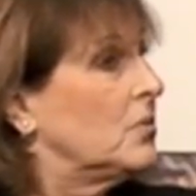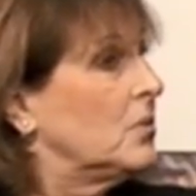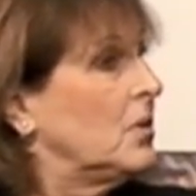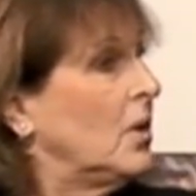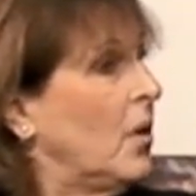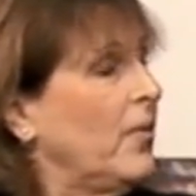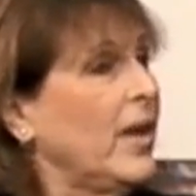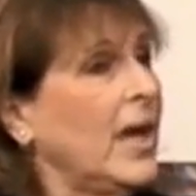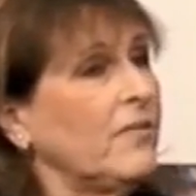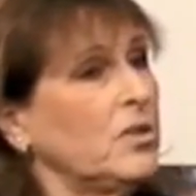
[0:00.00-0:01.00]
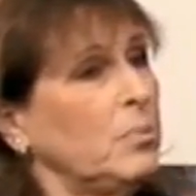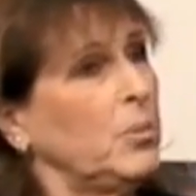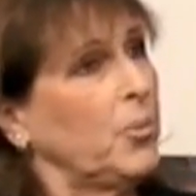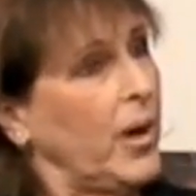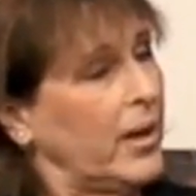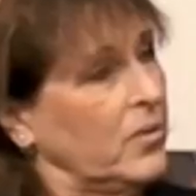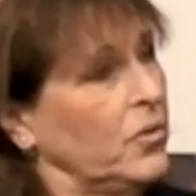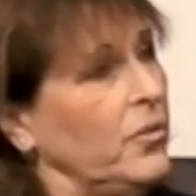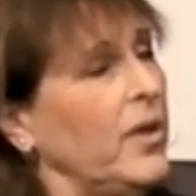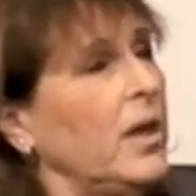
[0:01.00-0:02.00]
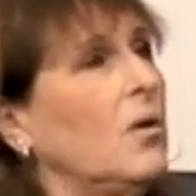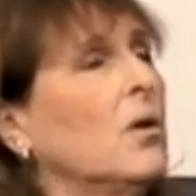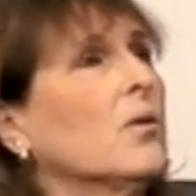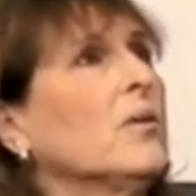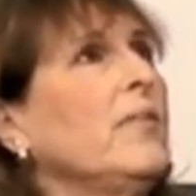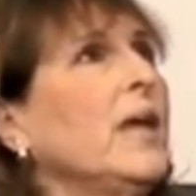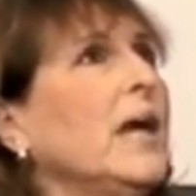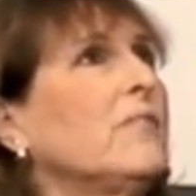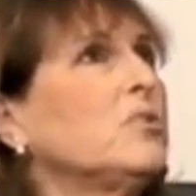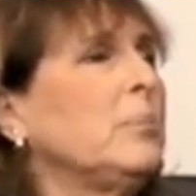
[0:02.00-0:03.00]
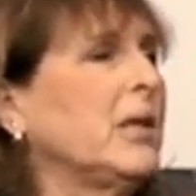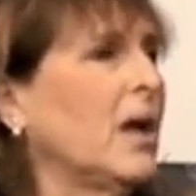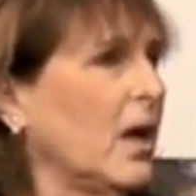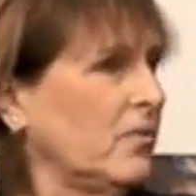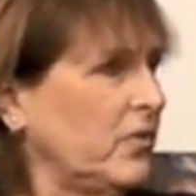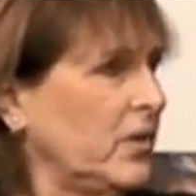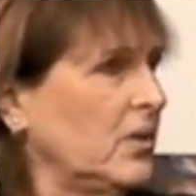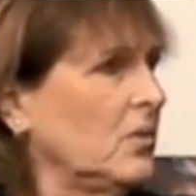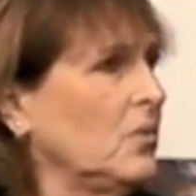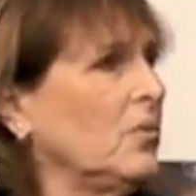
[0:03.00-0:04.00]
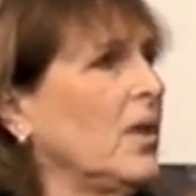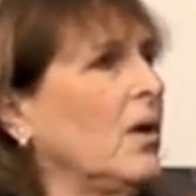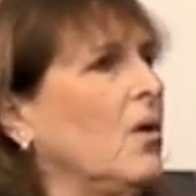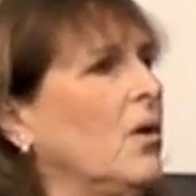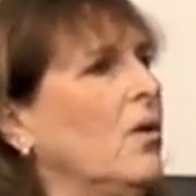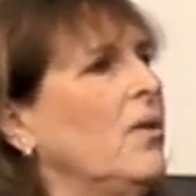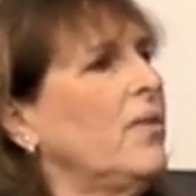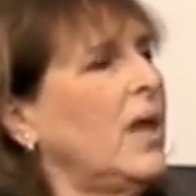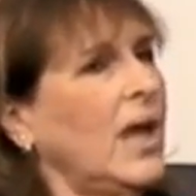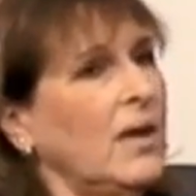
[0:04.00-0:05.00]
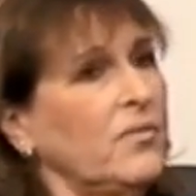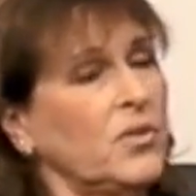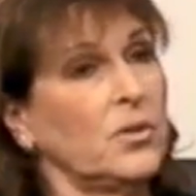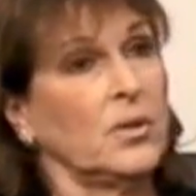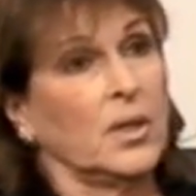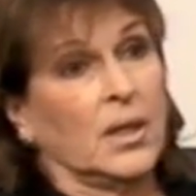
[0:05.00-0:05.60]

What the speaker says: Right. They have to be proud of who they are, and they have to be confident in who they are, and they have to